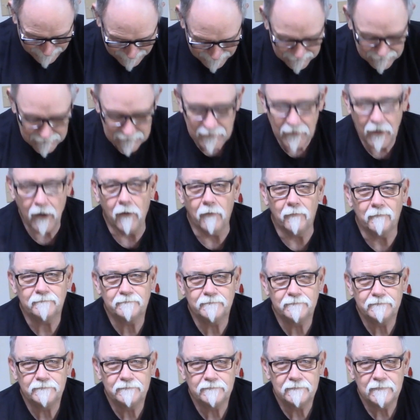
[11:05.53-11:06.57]
So,
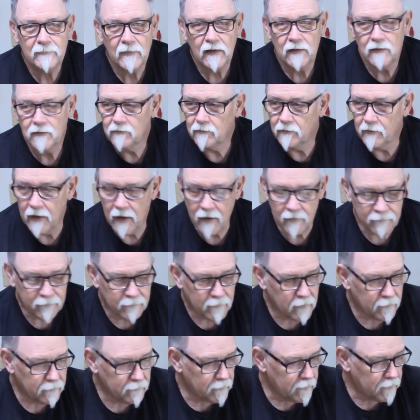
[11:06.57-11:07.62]
without
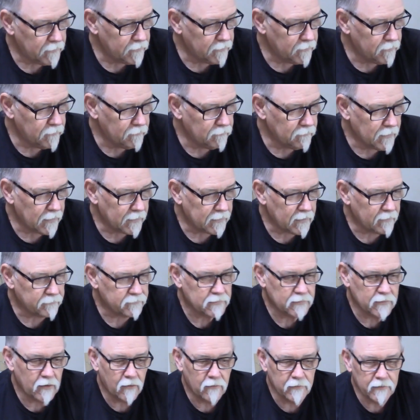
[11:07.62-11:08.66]
further ado, like I've
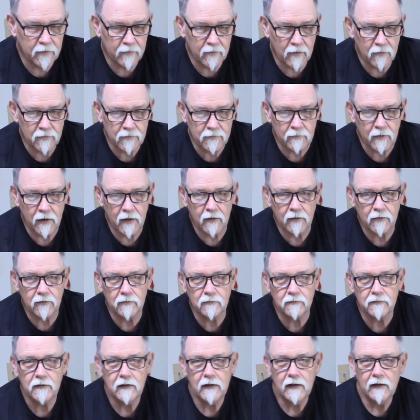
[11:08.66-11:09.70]
shown you those
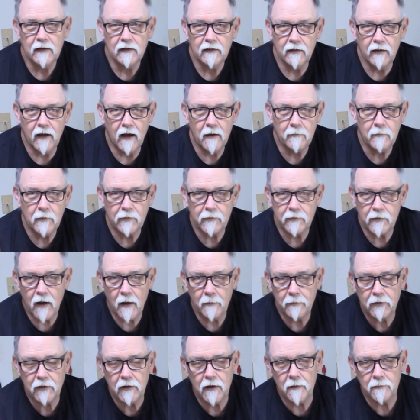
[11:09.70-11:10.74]
reticles, now I'm going to
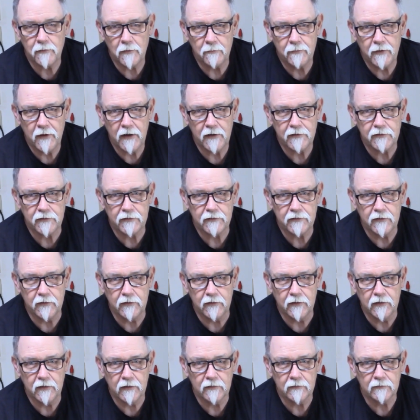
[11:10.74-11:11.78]
drop a couple of pictures to
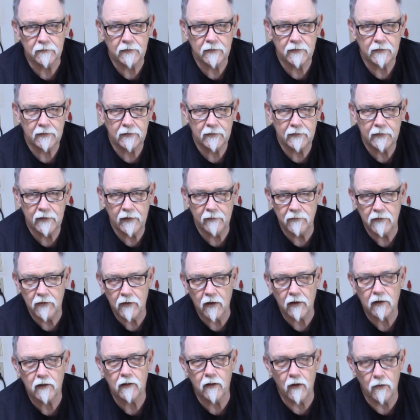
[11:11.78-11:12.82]
you, giving you
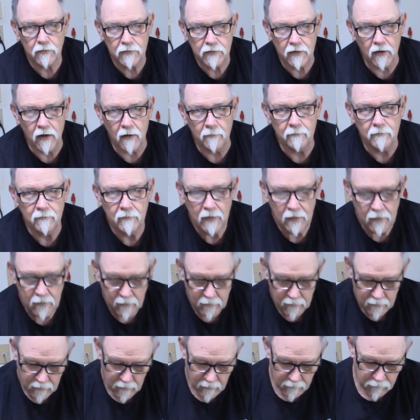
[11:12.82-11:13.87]
a close-up
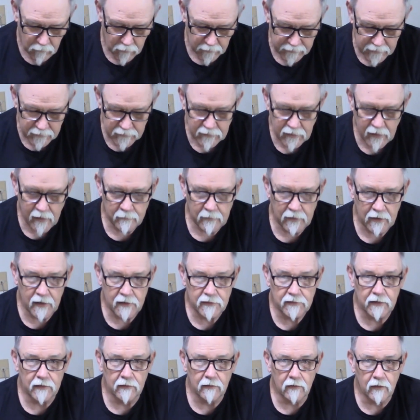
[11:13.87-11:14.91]
of what this
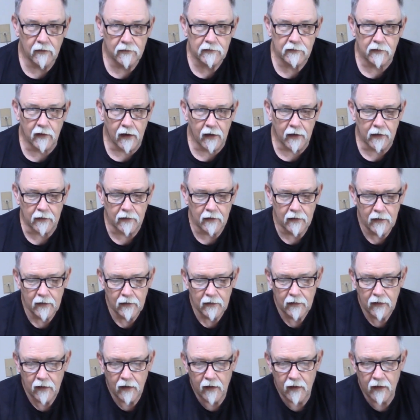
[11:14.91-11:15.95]
ammunition looks like,
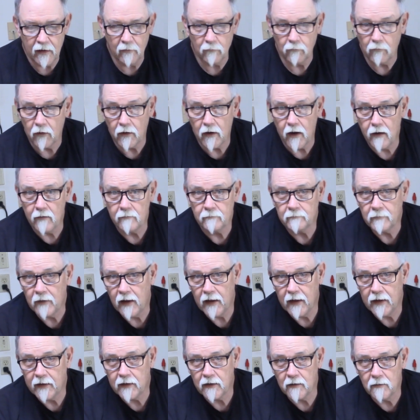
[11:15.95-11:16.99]
and one of them a